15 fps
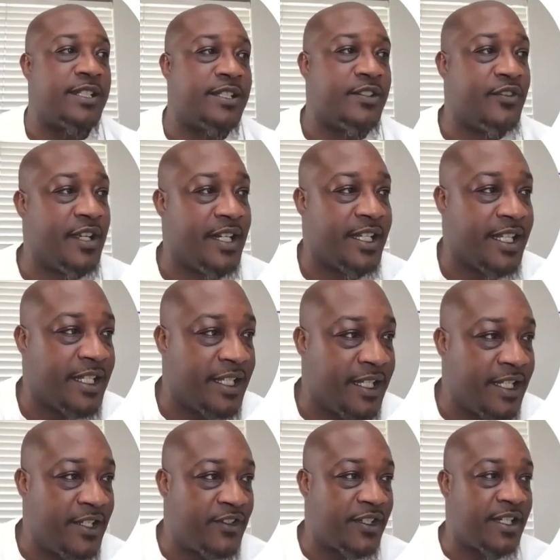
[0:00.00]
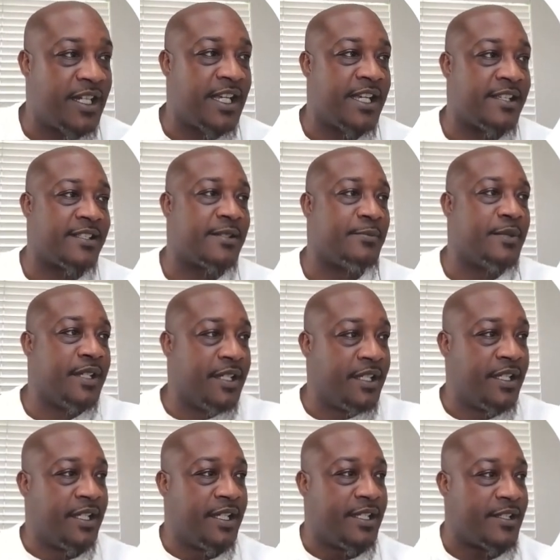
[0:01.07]
is to try to get 100 clients a month.
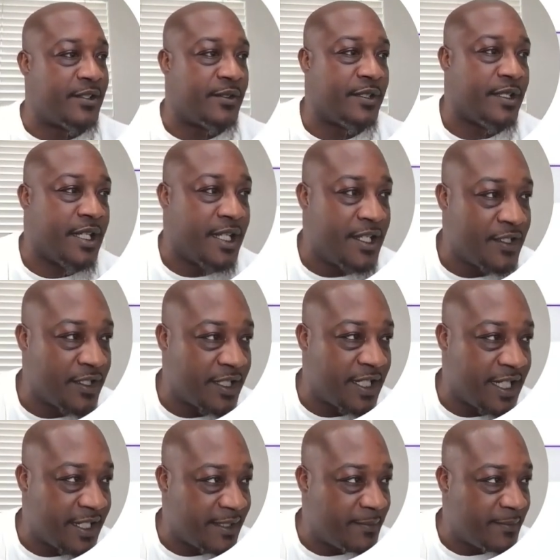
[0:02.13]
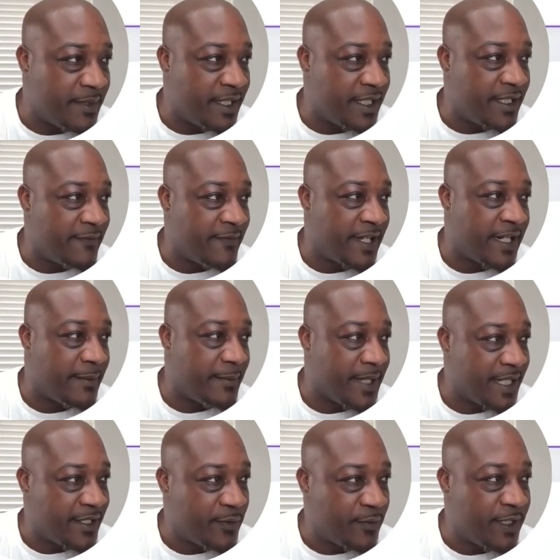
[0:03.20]
So 100 clients a month divided
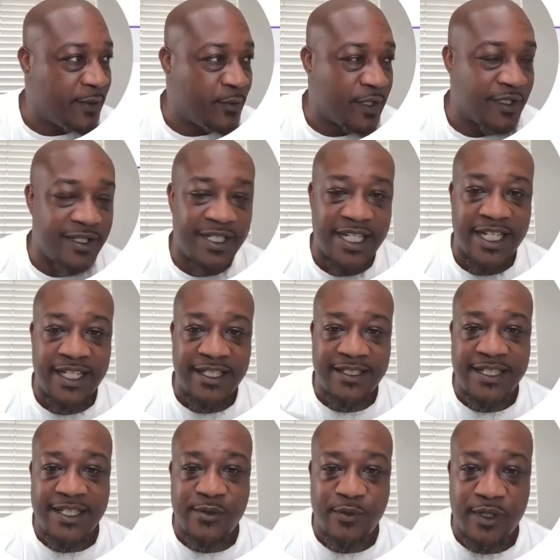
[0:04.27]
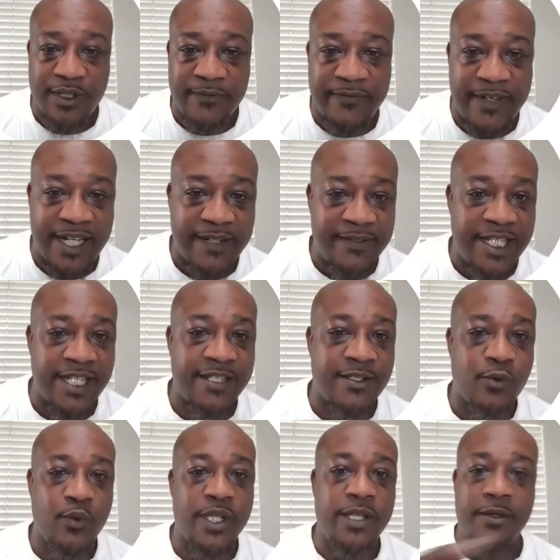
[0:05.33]
by 20 working days. That's working 5 days
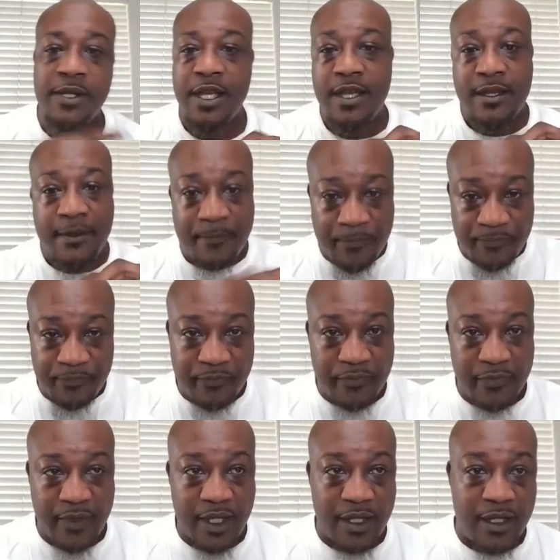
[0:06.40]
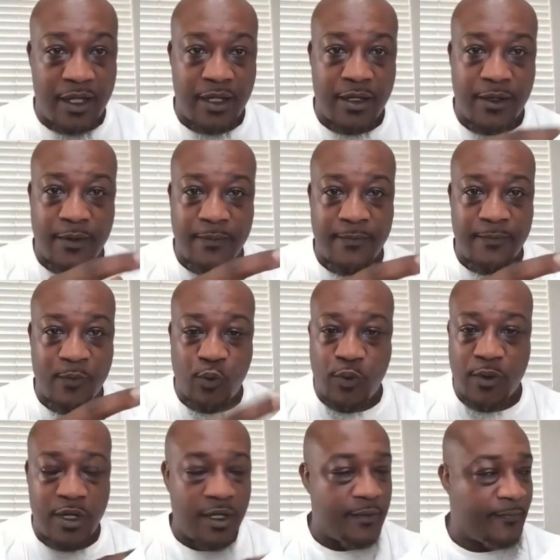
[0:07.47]
a week.
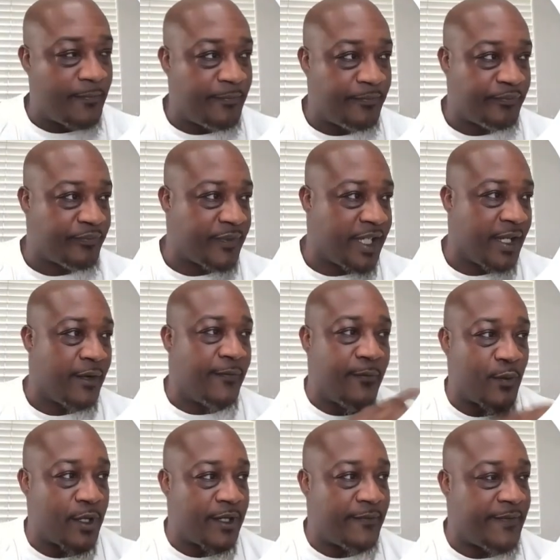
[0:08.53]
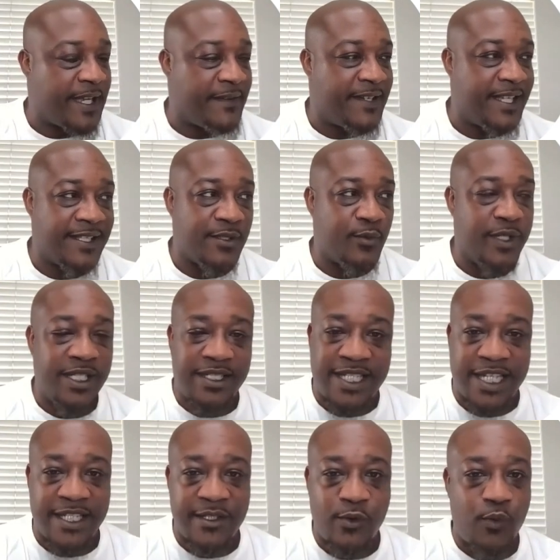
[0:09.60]
Working 5 days a week,
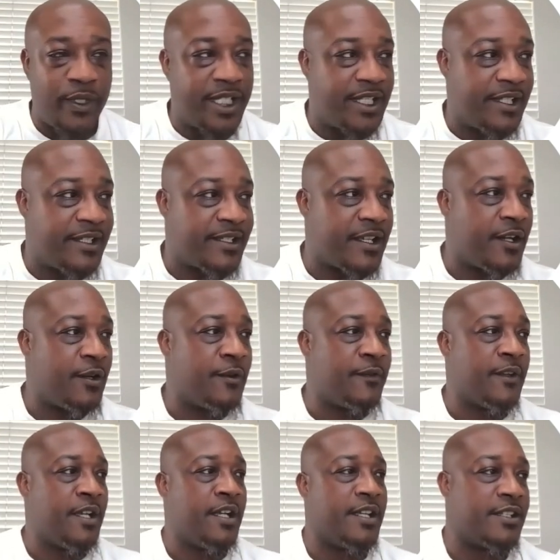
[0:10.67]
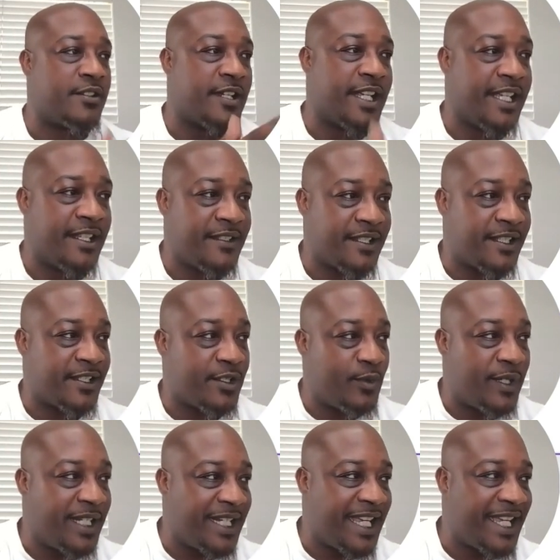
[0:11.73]
taking the weekends off. So that gives us
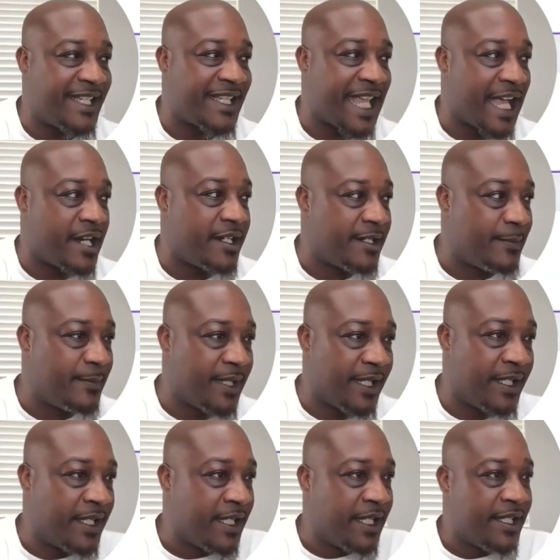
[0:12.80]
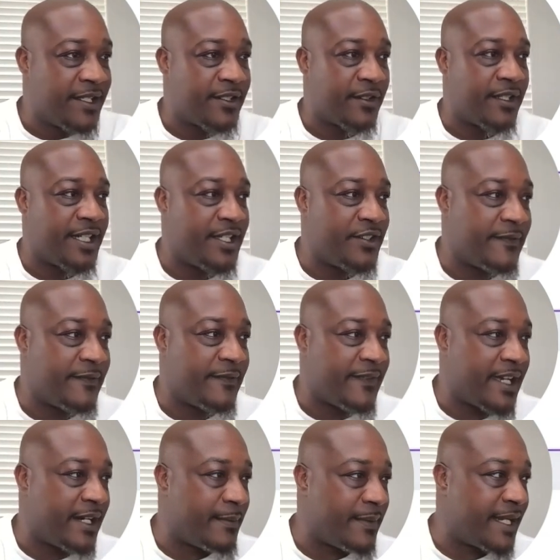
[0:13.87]
20 days out of the month. So 100
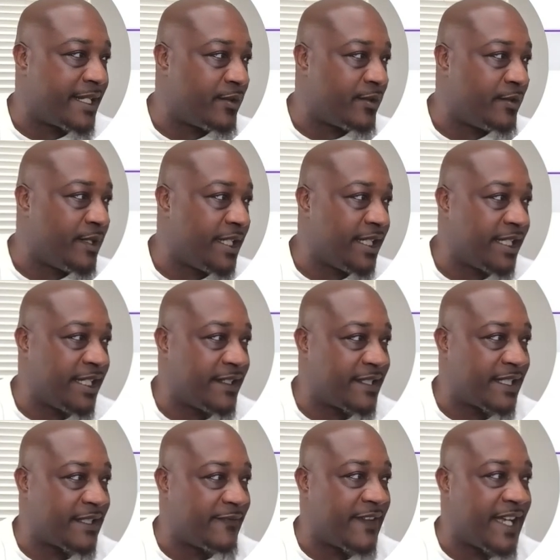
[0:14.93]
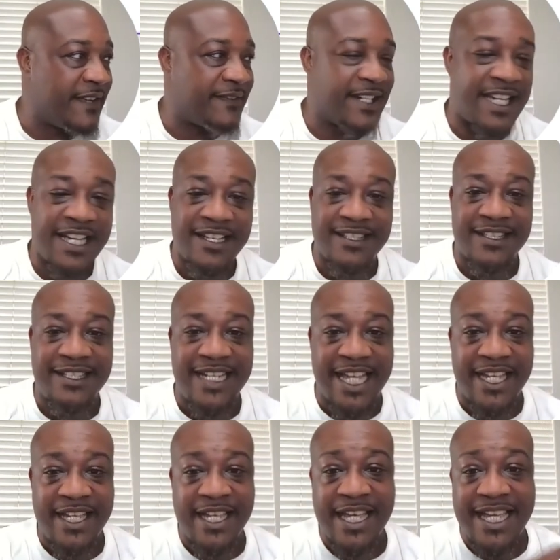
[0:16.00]
divided by 20 gives us 5 clients a
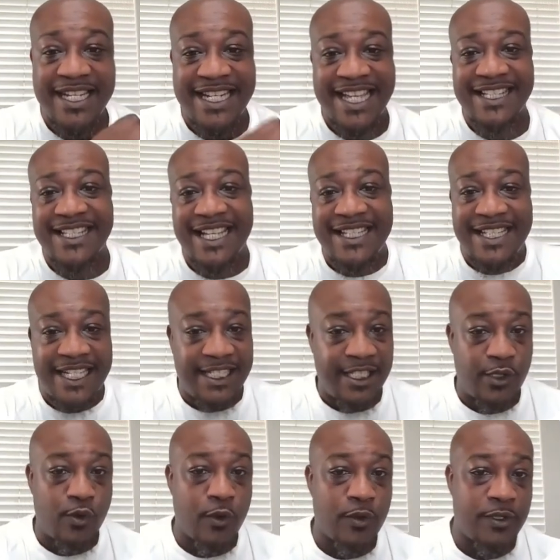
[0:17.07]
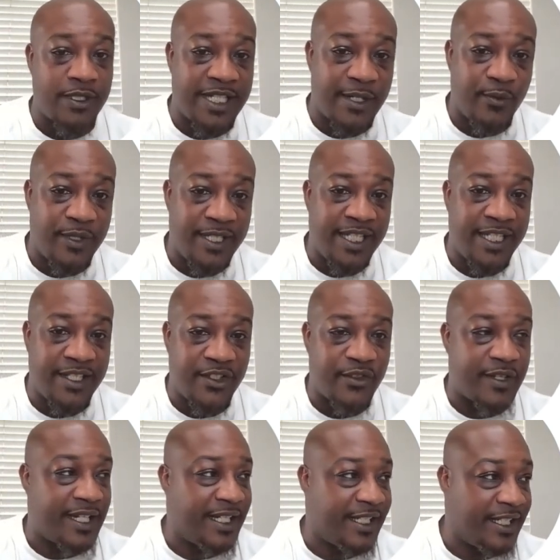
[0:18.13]
day. That's our daily quota that we need to
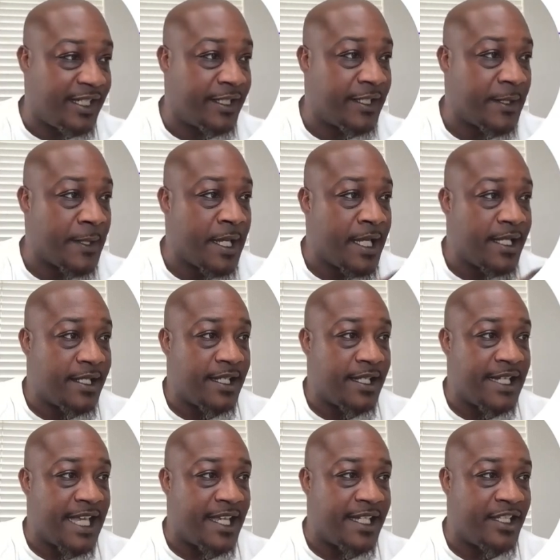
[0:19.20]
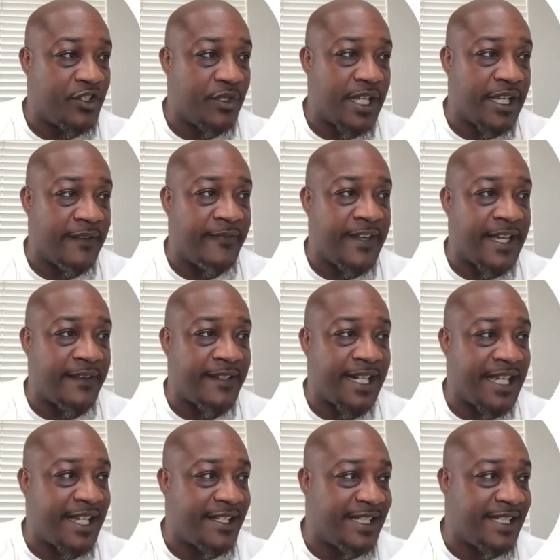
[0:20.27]
try to get. Now that you have 5
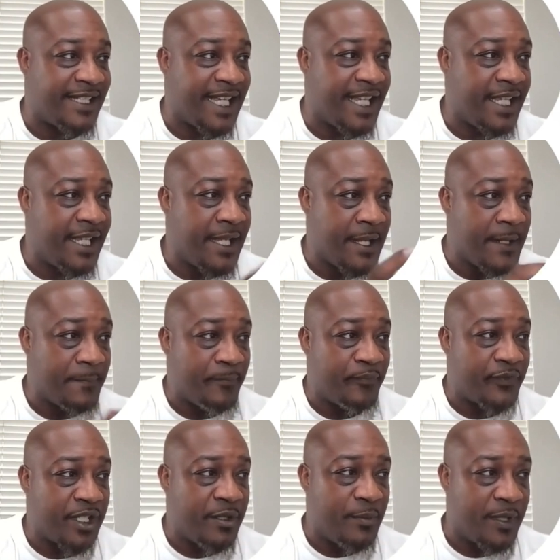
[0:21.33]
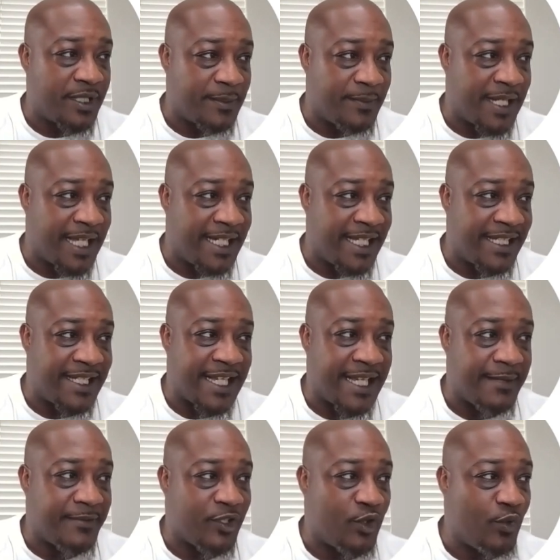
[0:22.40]
clients a day, you multiply that
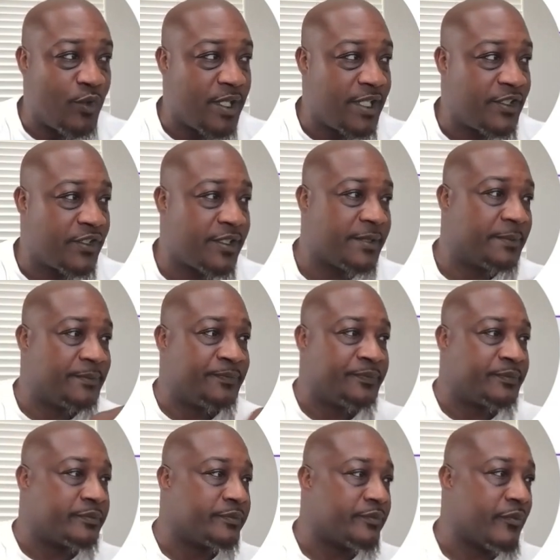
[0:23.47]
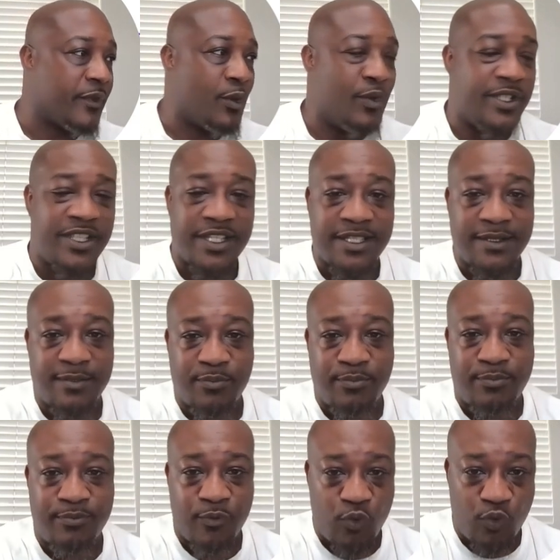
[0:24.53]
times 200, which is
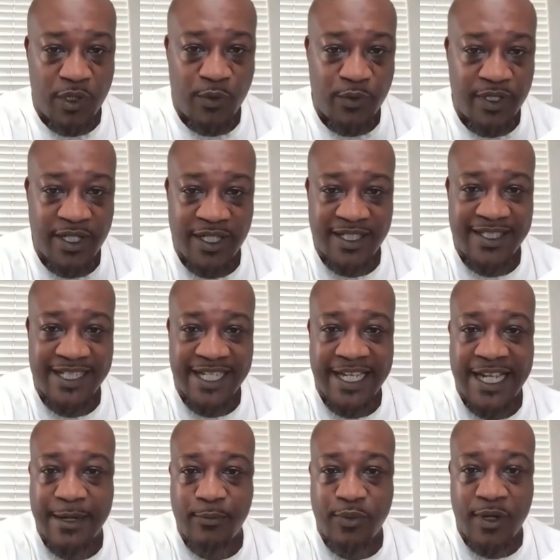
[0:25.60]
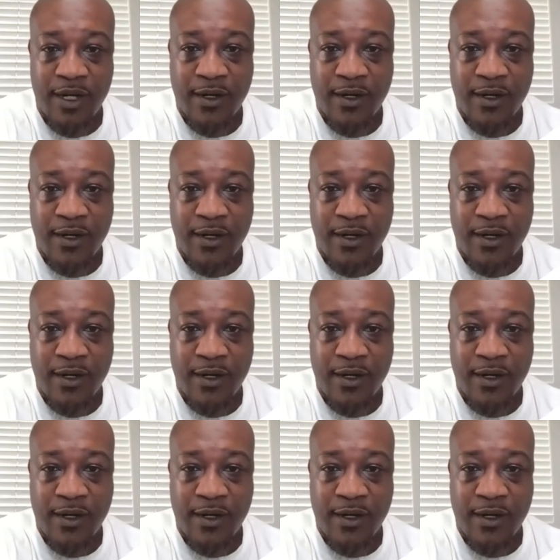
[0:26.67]
what we're going to say our